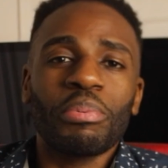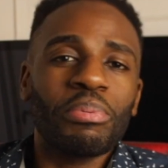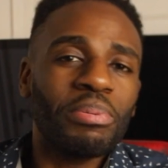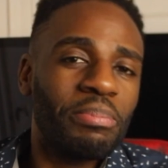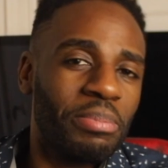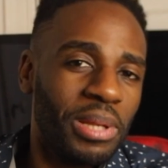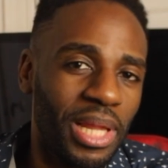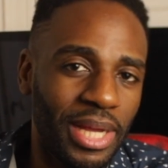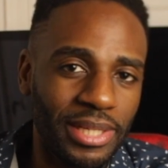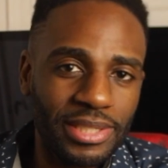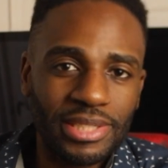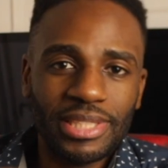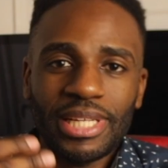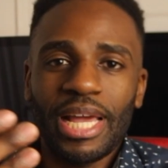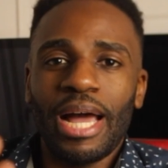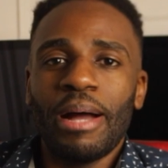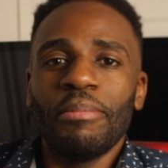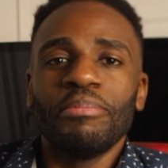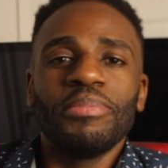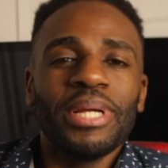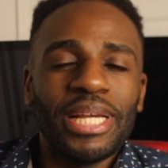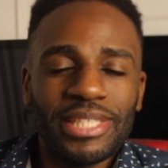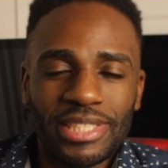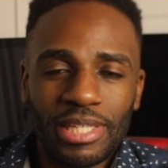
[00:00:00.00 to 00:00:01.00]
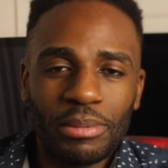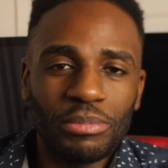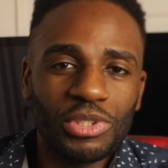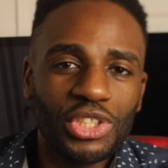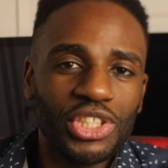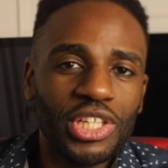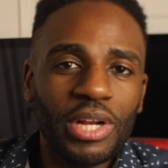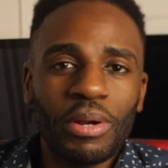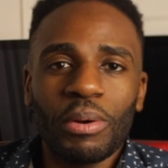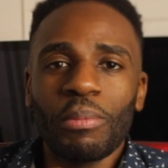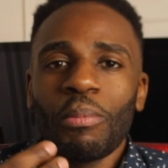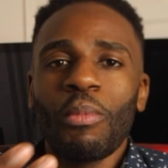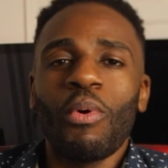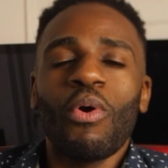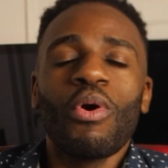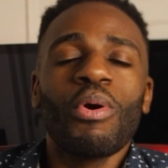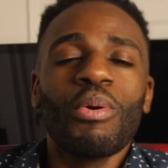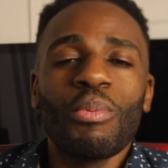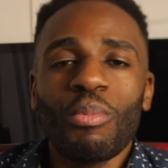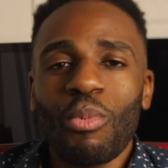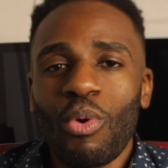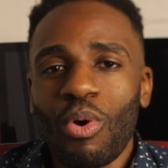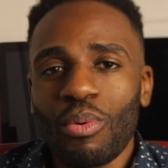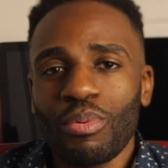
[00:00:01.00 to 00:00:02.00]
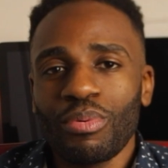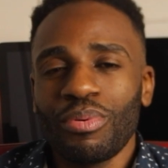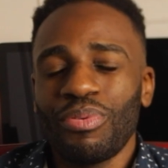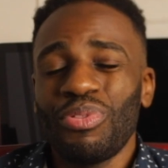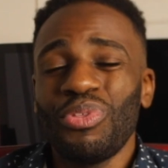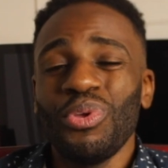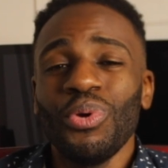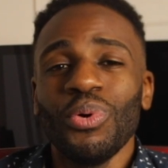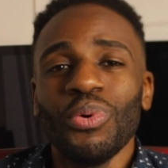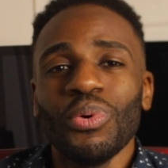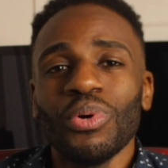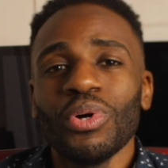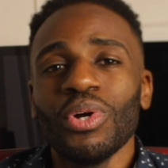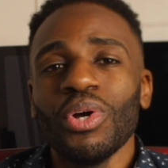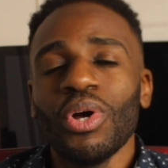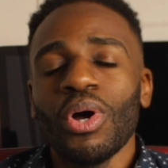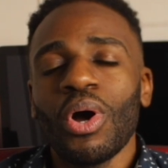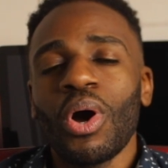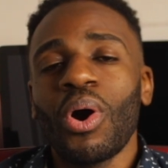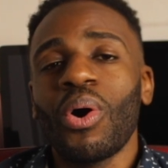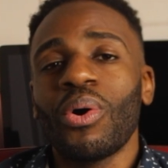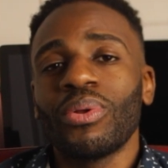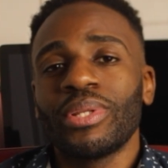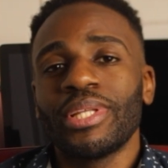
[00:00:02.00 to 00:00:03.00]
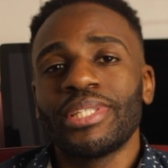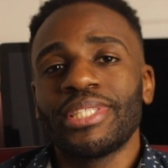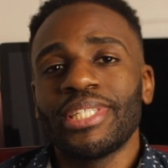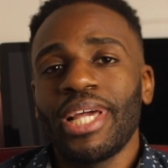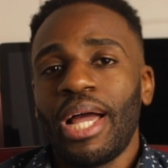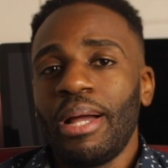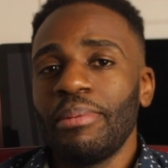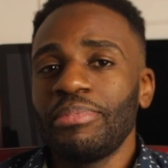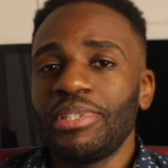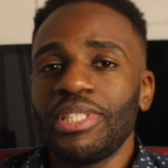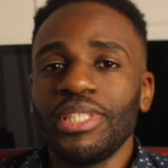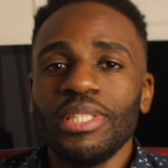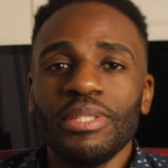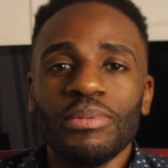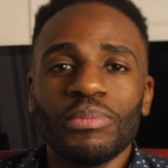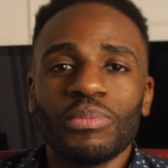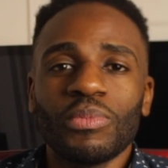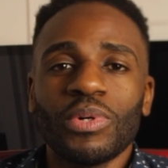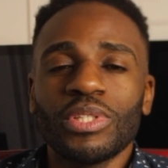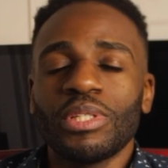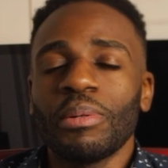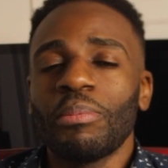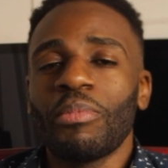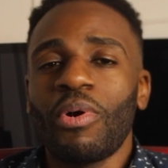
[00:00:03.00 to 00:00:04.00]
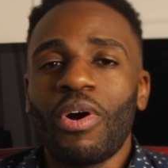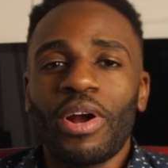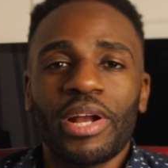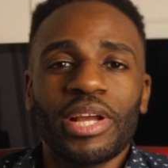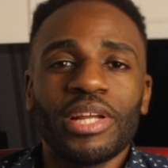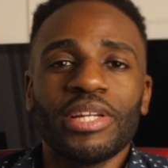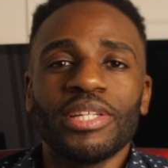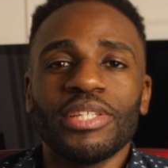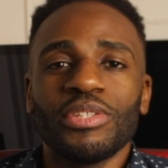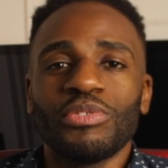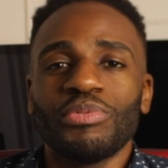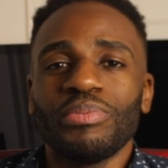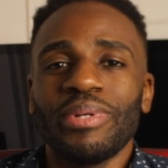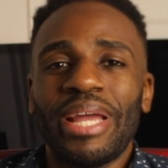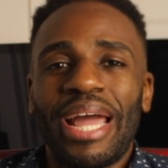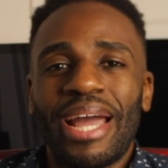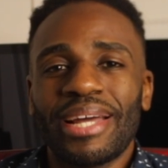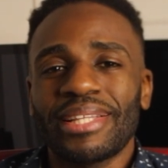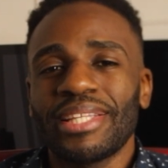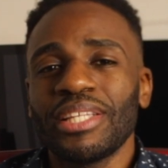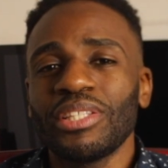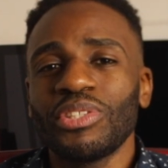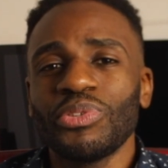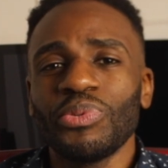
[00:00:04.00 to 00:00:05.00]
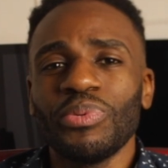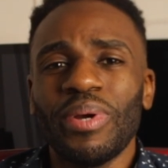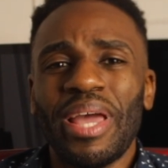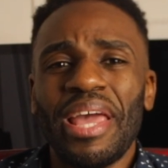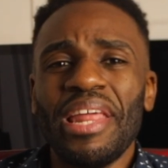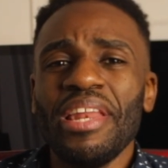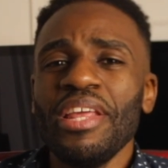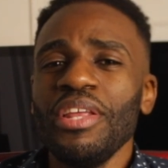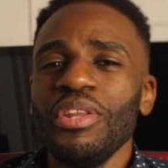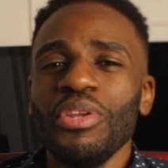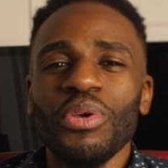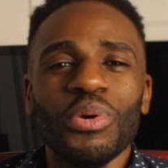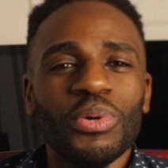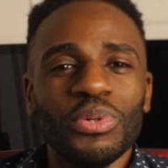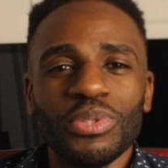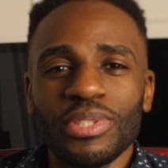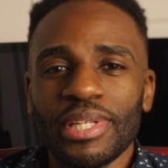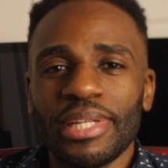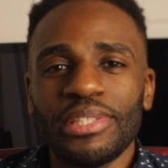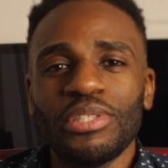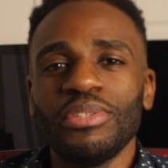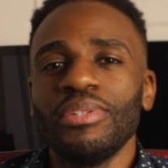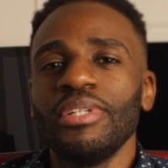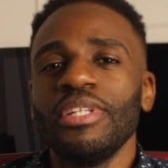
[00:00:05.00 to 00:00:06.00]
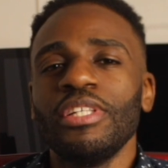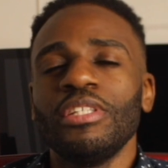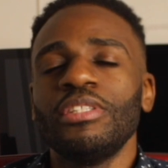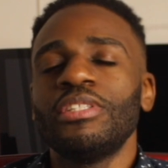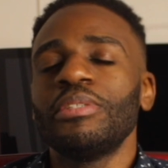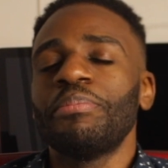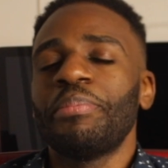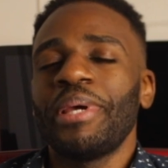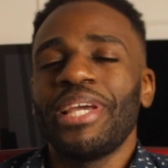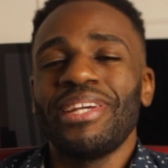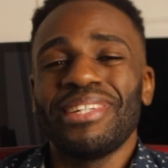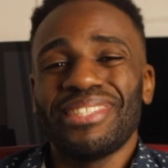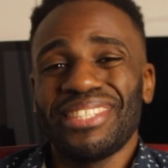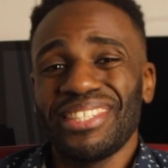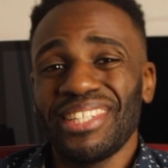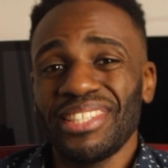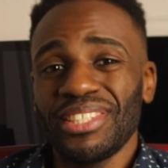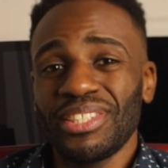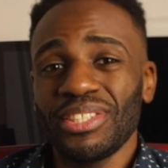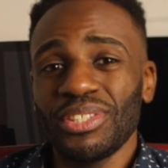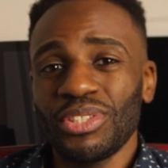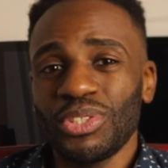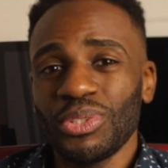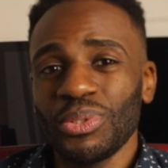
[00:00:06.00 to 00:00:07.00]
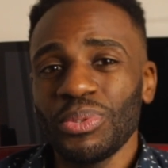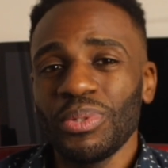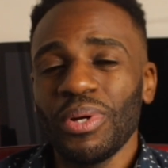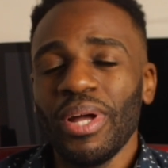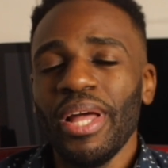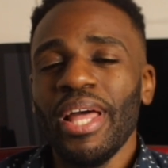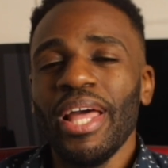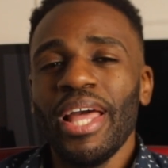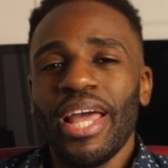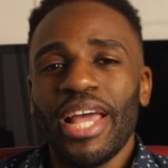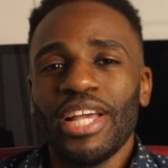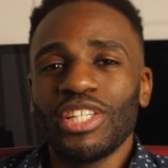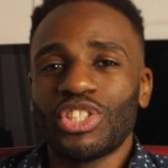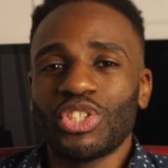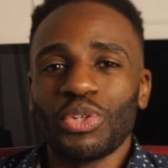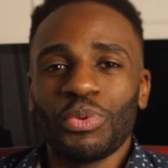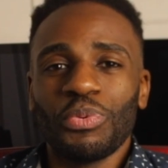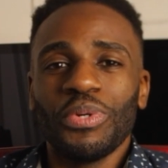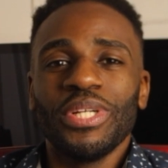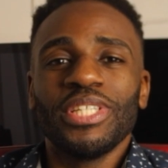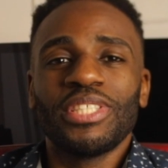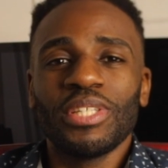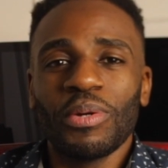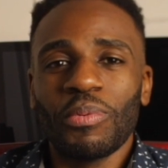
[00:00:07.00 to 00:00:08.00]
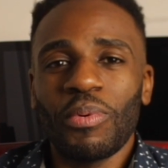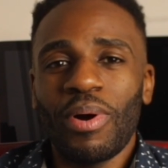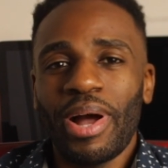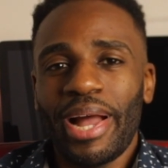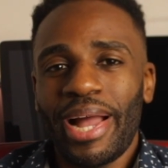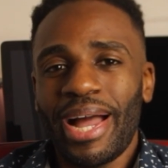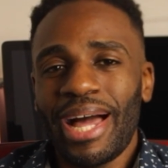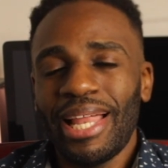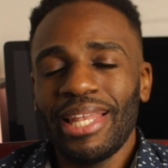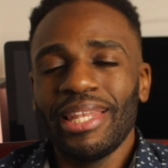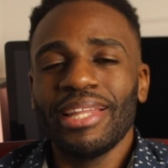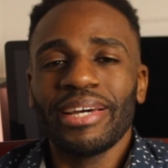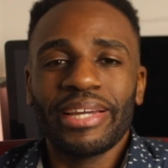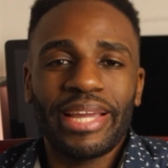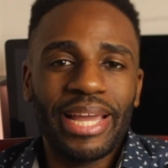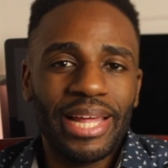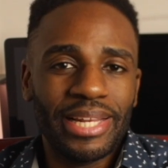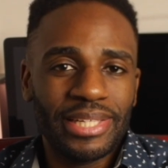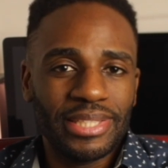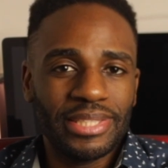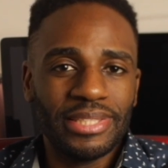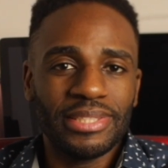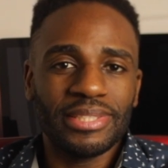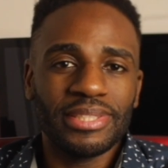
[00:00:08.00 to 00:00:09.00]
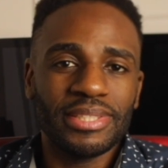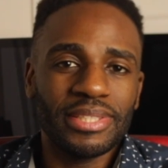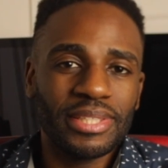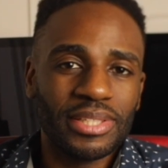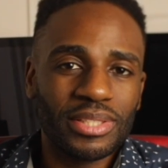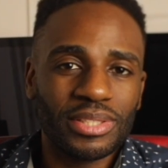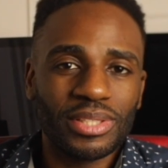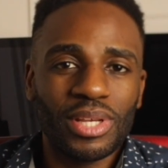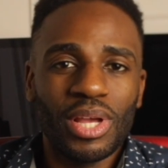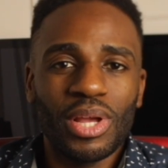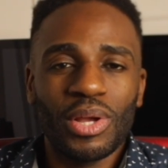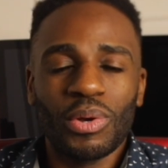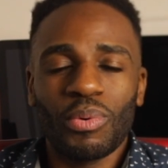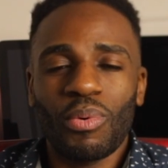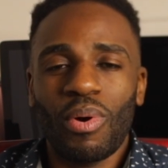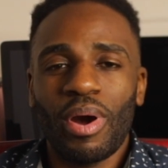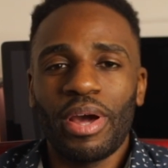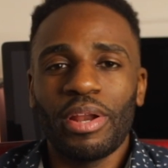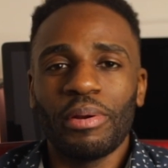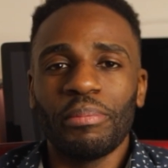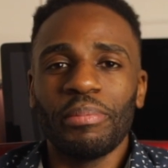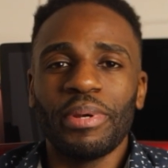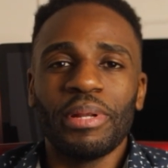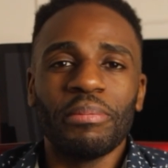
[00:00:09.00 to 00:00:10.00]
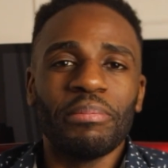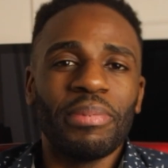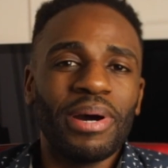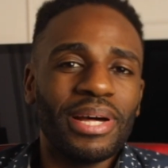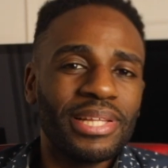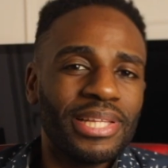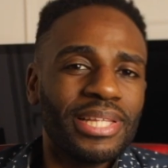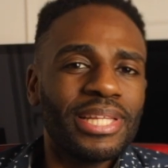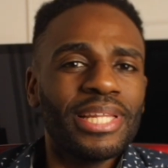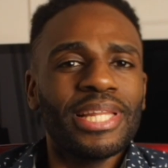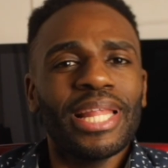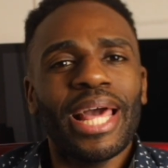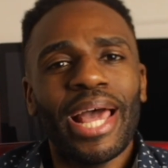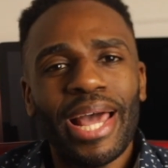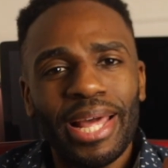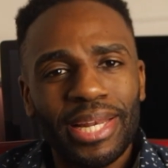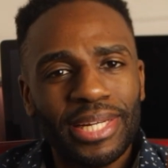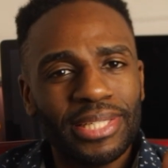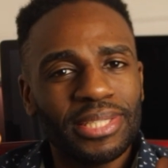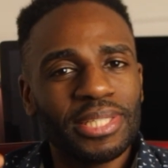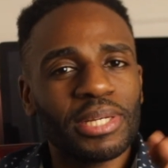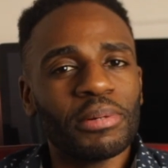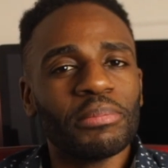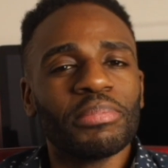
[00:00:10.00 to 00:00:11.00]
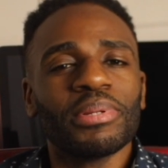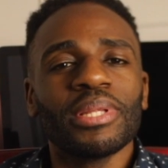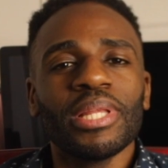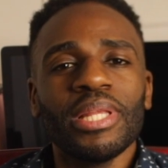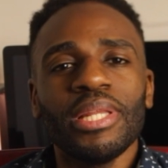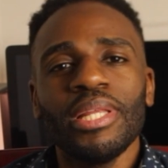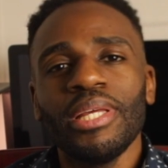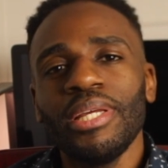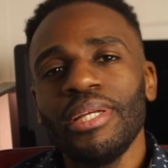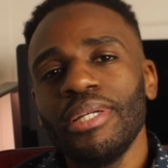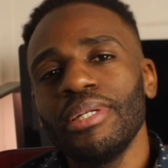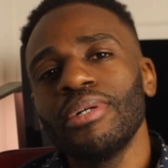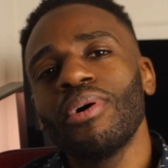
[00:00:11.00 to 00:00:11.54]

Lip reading: Plus, as I'm sharing more and more with you all the time, seeing what the market is reacting to, any news that you need to pay attention to, is the reason why I look at these things quite a bit. But other than that, it's completely